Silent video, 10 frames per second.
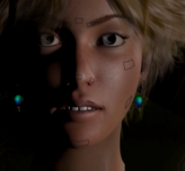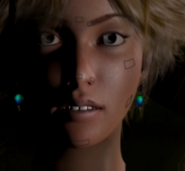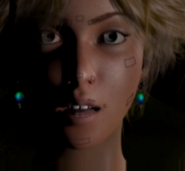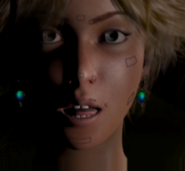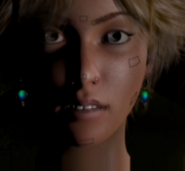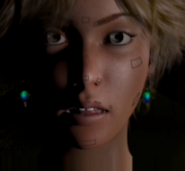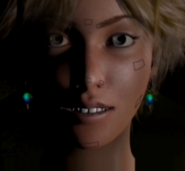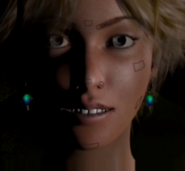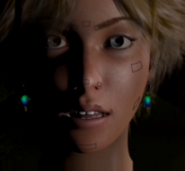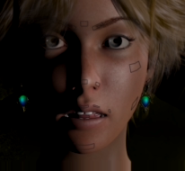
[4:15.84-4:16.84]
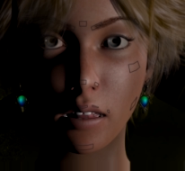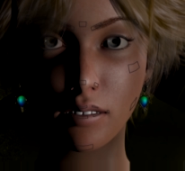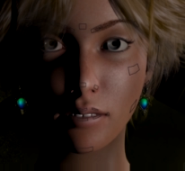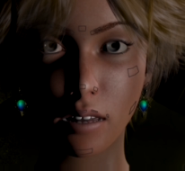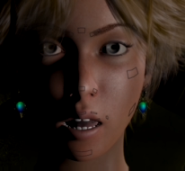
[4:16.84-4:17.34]
Greek text,
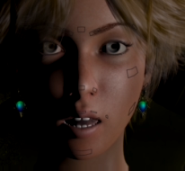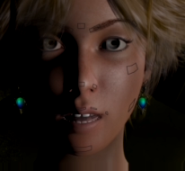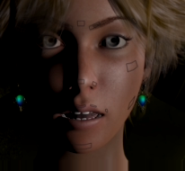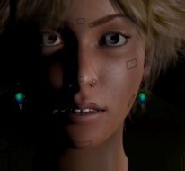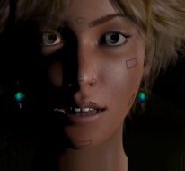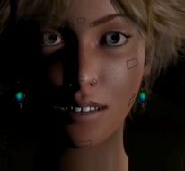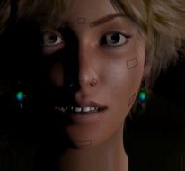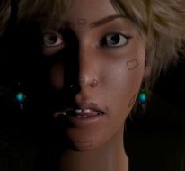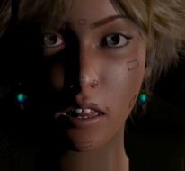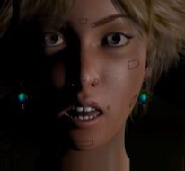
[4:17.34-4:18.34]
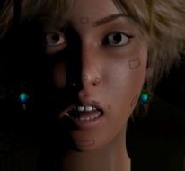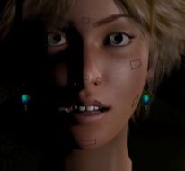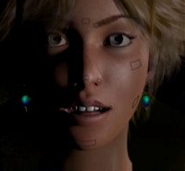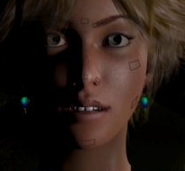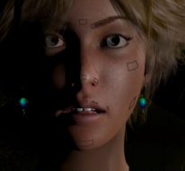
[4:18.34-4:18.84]
Arabic text now
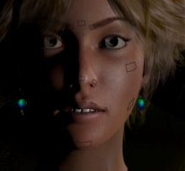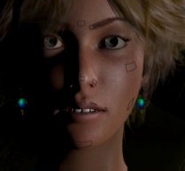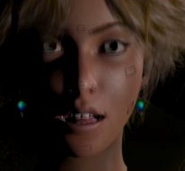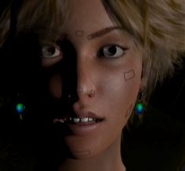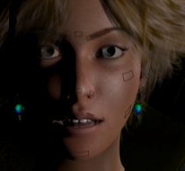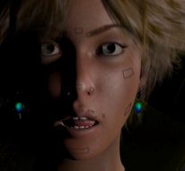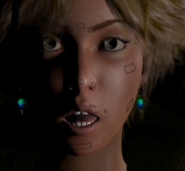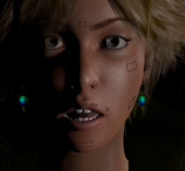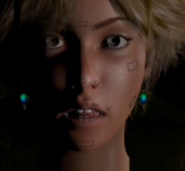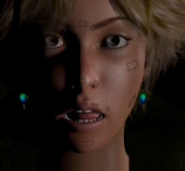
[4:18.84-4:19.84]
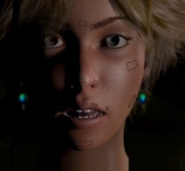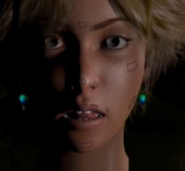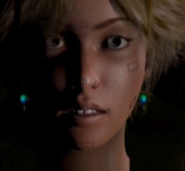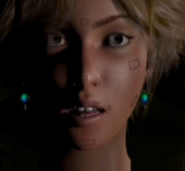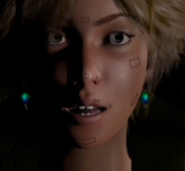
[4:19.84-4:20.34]
lost. Olaus
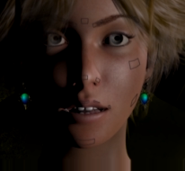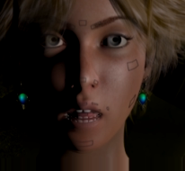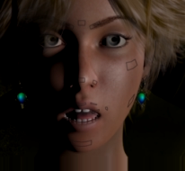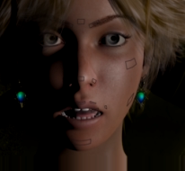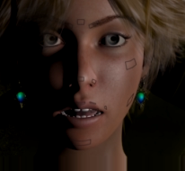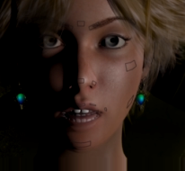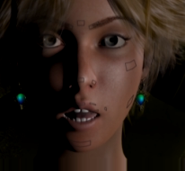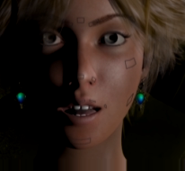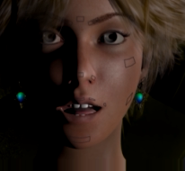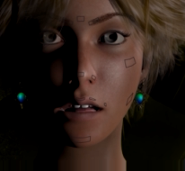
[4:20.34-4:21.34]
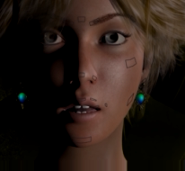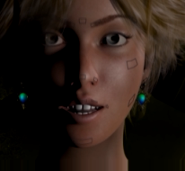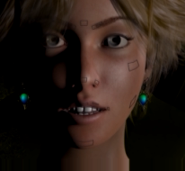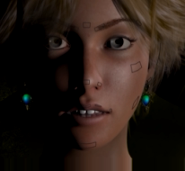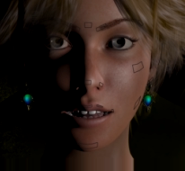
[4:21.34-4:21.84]
translates Greek to Latin
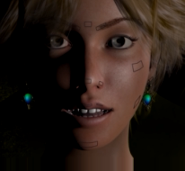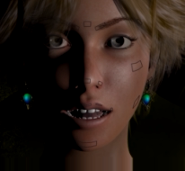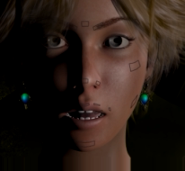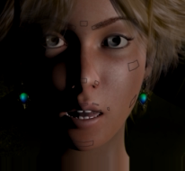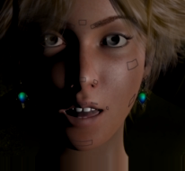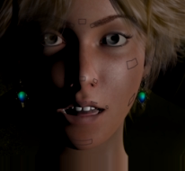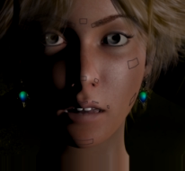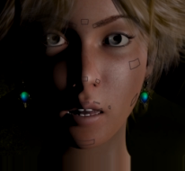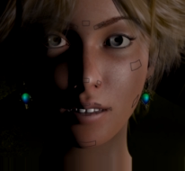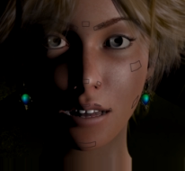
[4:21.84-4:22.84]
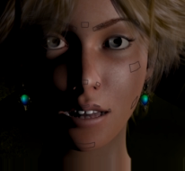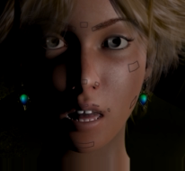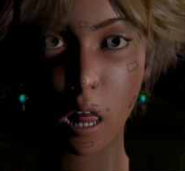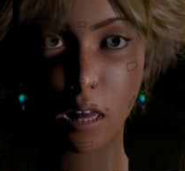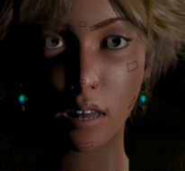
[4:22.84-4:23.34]
1228-1230
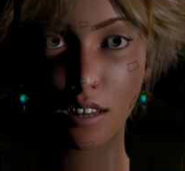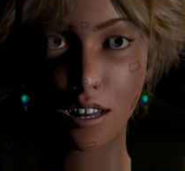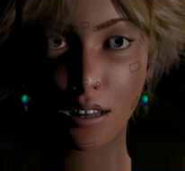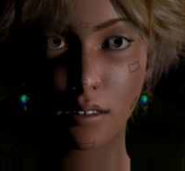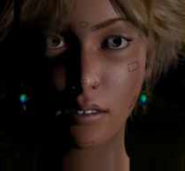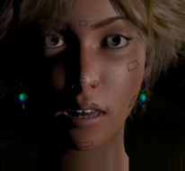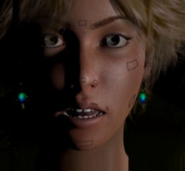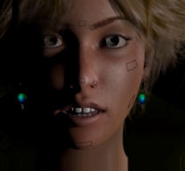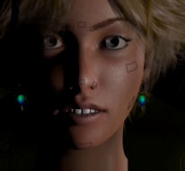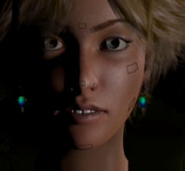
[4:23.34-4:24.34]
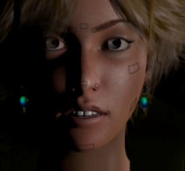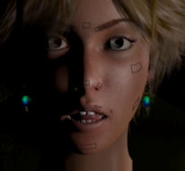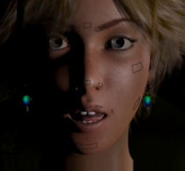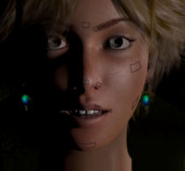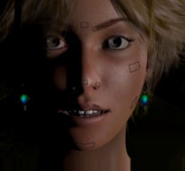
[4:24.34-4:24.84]
to Latin
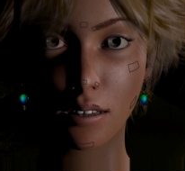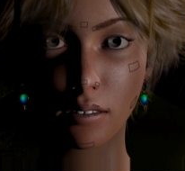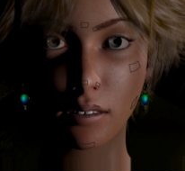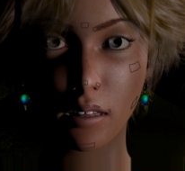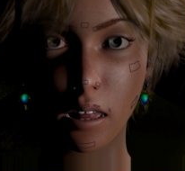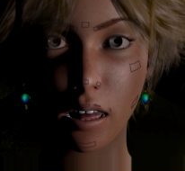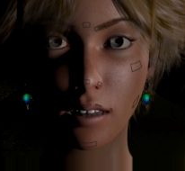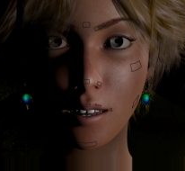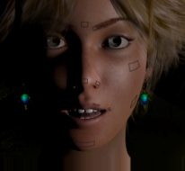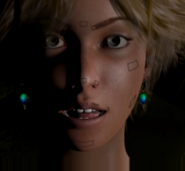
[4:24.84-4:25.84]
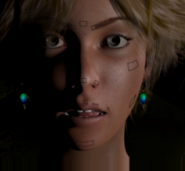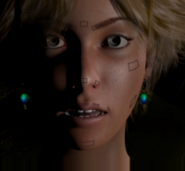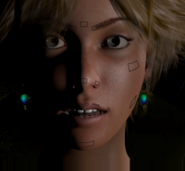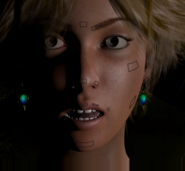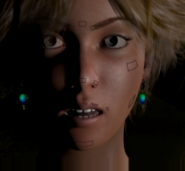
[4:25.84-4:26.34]
ed. Greek,
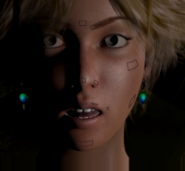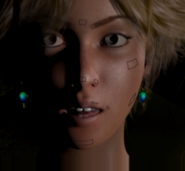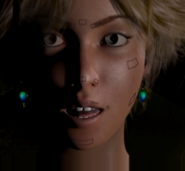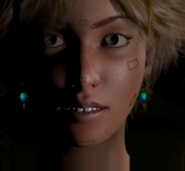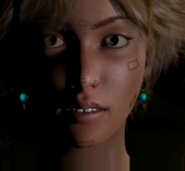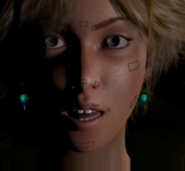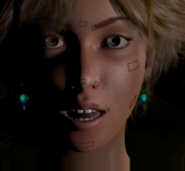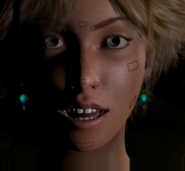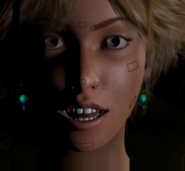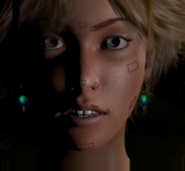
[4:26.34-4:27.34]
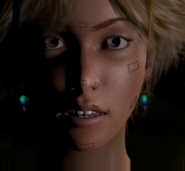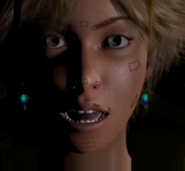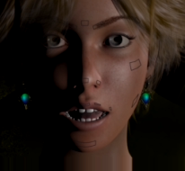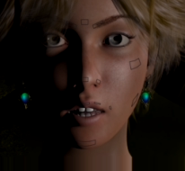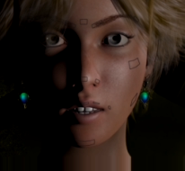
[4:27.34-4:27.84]
suppressed by Pope Gregory IX
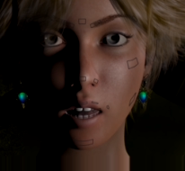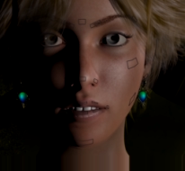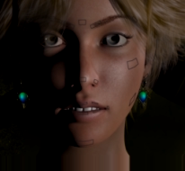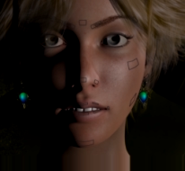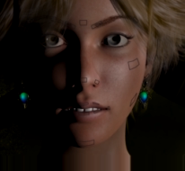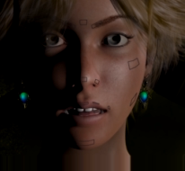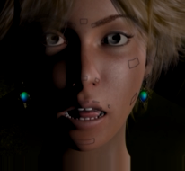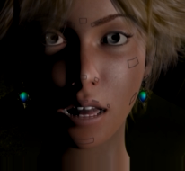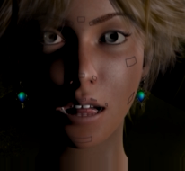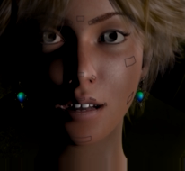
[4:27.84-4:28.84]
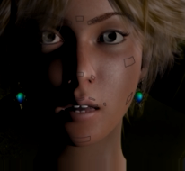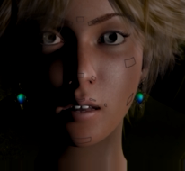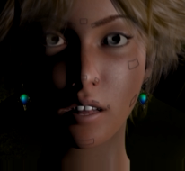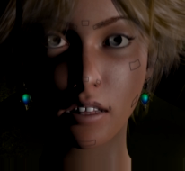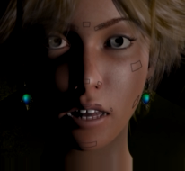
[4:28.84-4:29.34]
14, black
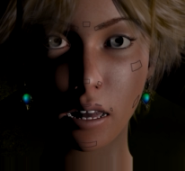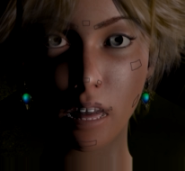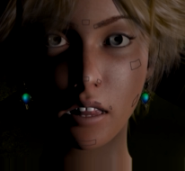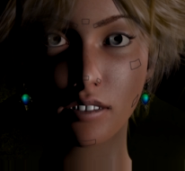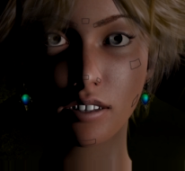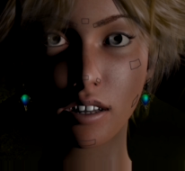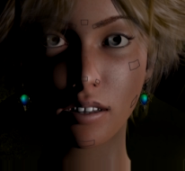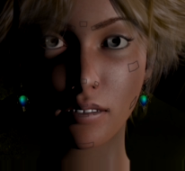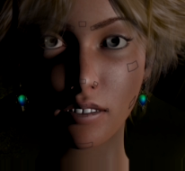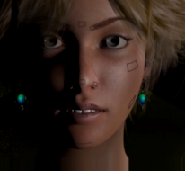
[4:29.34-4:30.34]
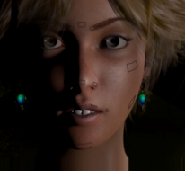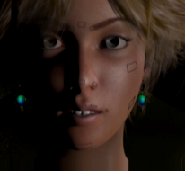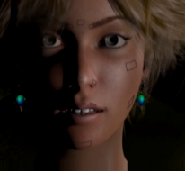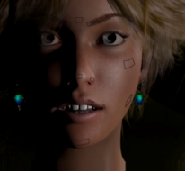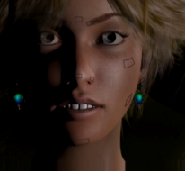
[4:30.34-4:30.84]
letter printed edition,
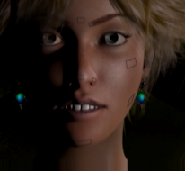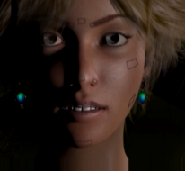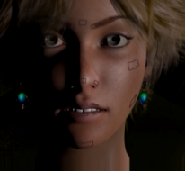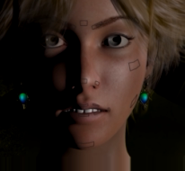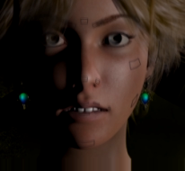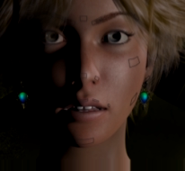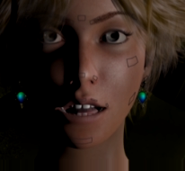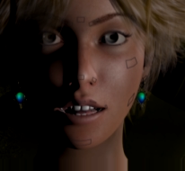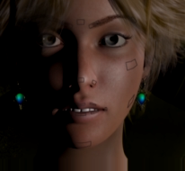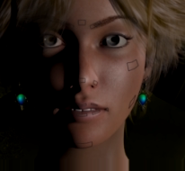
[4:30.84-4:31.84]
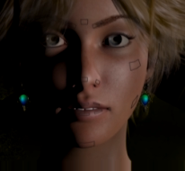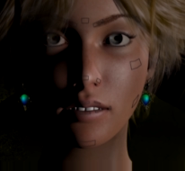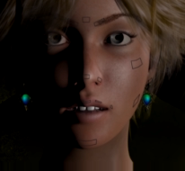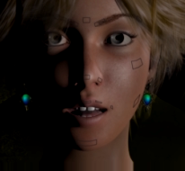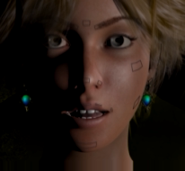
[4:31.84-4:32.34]
Germany, 5.
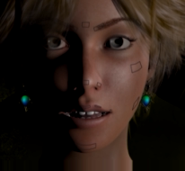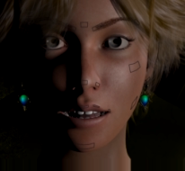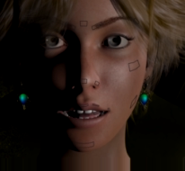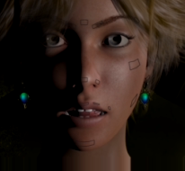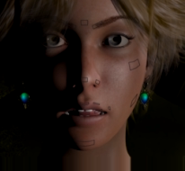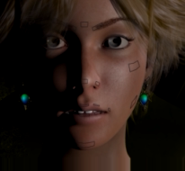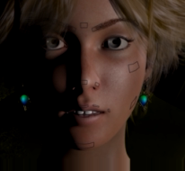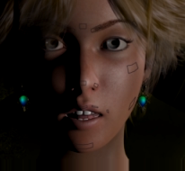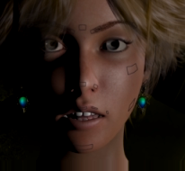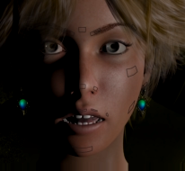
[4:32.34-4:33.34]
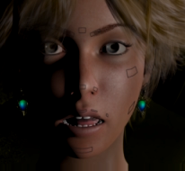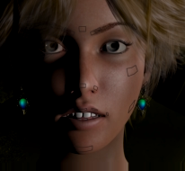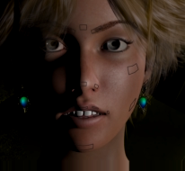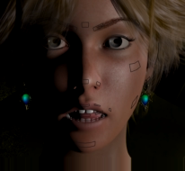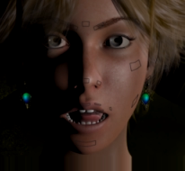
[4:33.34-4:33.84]
Greek text
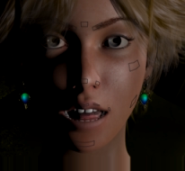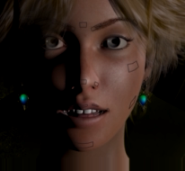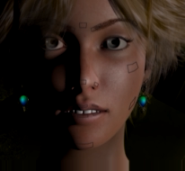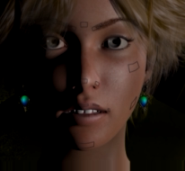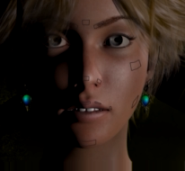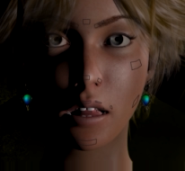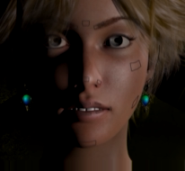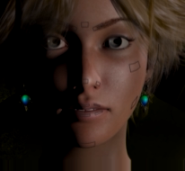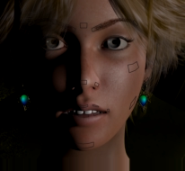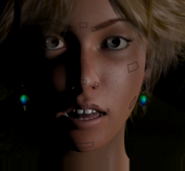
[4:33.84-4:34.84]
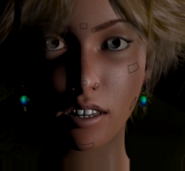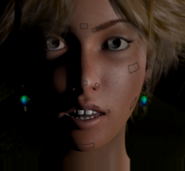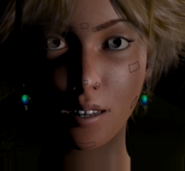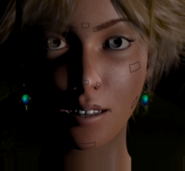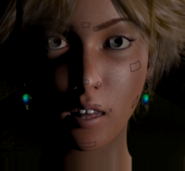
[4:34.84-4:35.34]
printed in Italy 16,
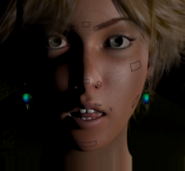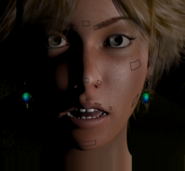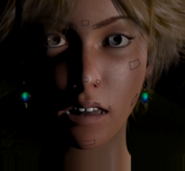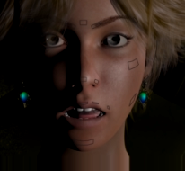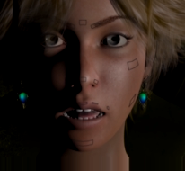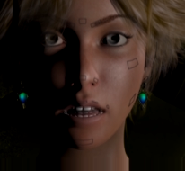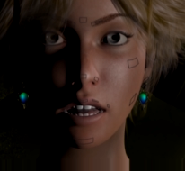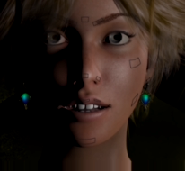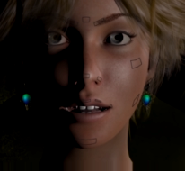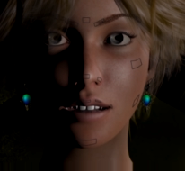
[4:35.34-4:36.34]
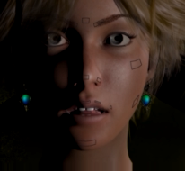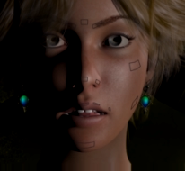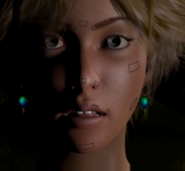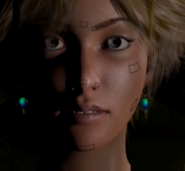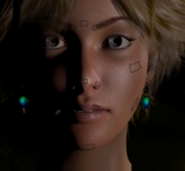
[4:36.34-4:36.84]
Spanish reprint of
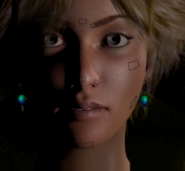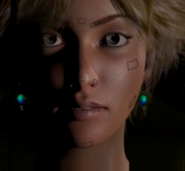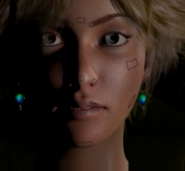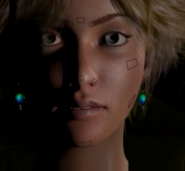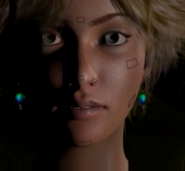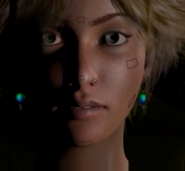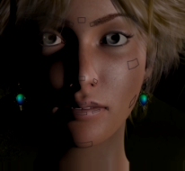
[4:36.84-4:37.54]
Latin text.